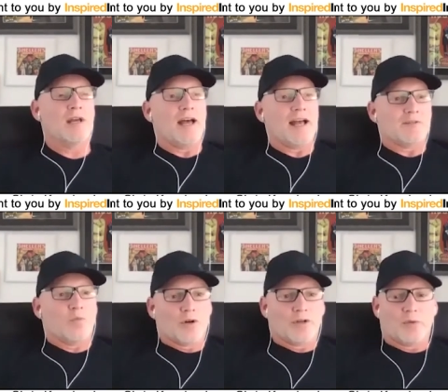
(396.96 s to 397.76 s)
has
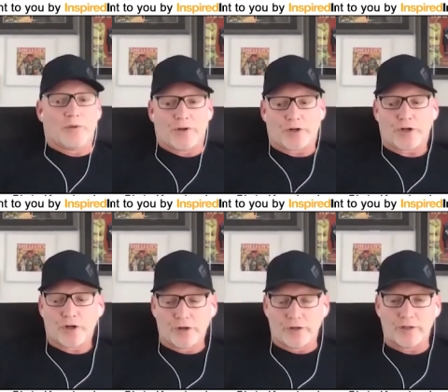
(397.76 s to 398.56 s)
more to do with their
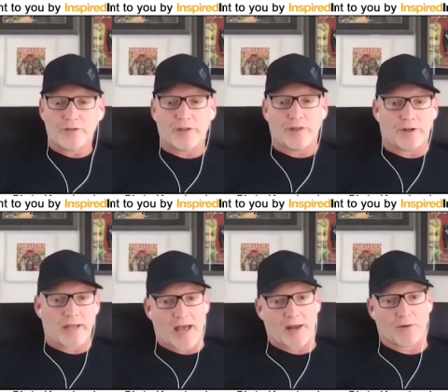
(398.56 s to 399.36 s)
courage than their
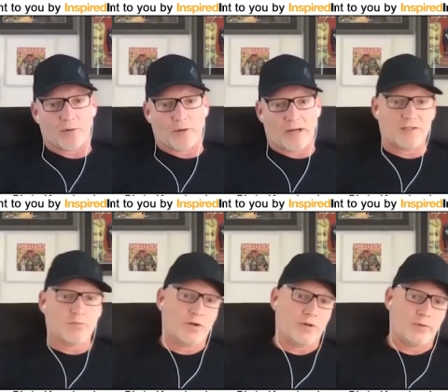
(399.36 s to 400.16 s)
category. It has
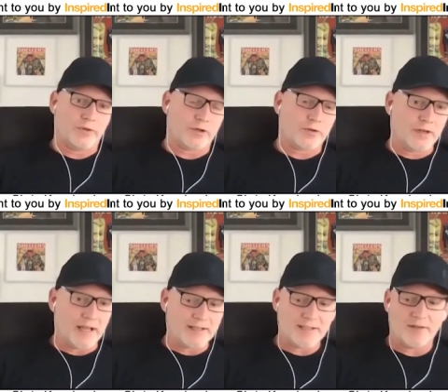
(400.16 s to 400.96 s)
more to do with their
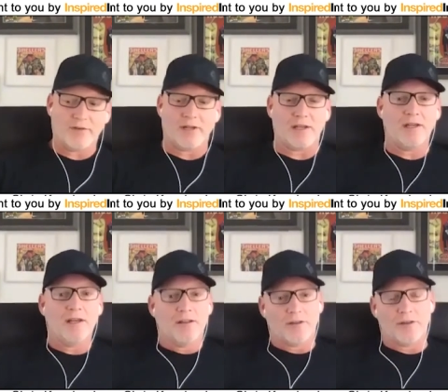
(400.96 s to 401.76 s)
creativity
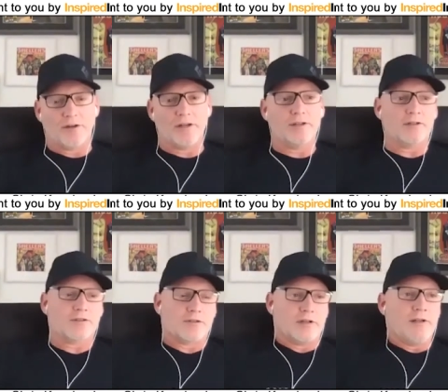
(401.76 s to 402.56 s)
than their
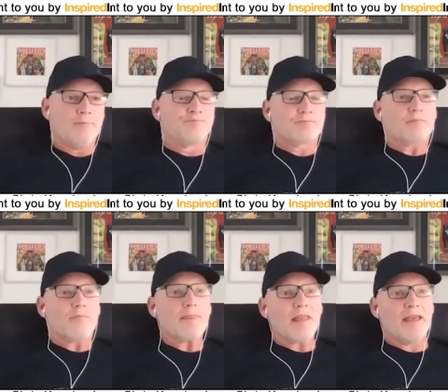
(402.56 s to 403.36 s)
industry.
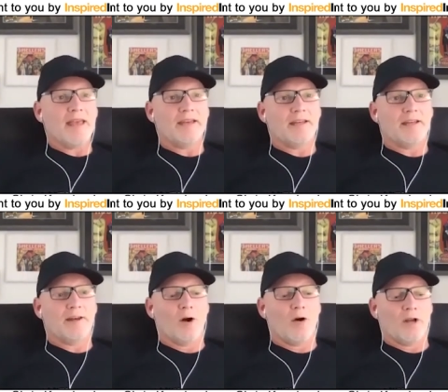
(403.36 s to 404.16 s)
And
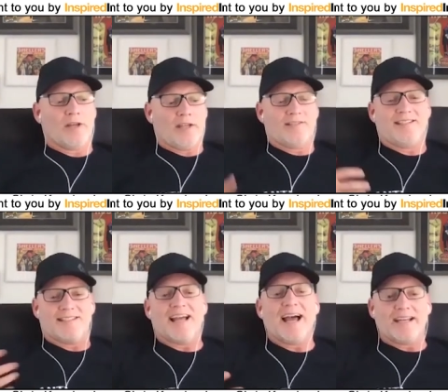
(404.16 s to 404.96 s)
it is
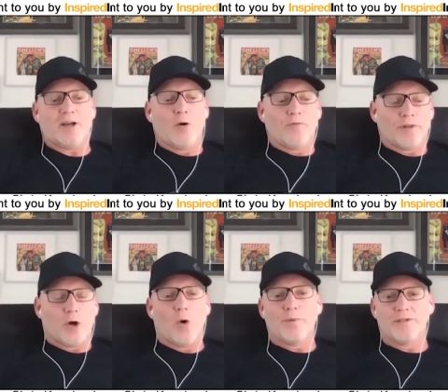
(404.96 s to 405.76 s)
designed to hopefully
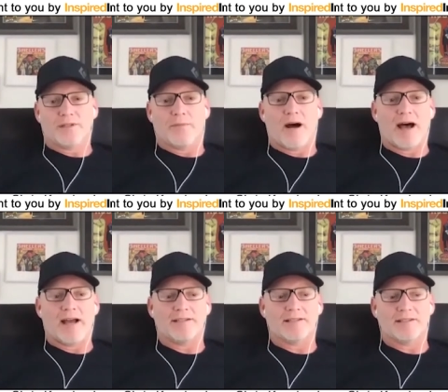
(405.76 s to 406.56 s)
open some
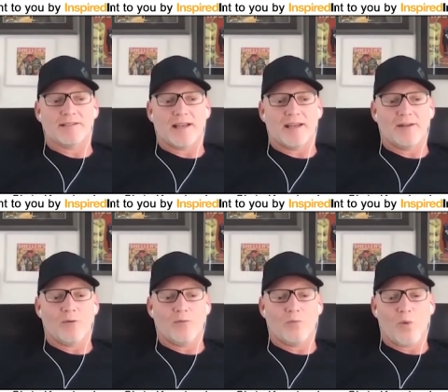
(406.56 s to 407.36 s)
eyes and say, you
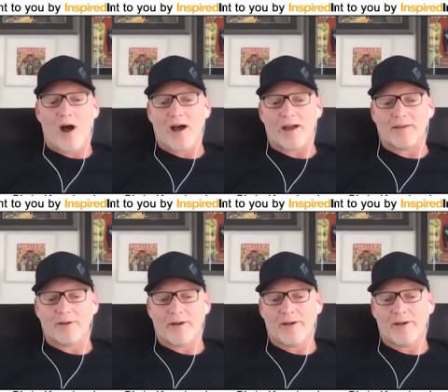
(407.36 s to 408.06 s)
know, why?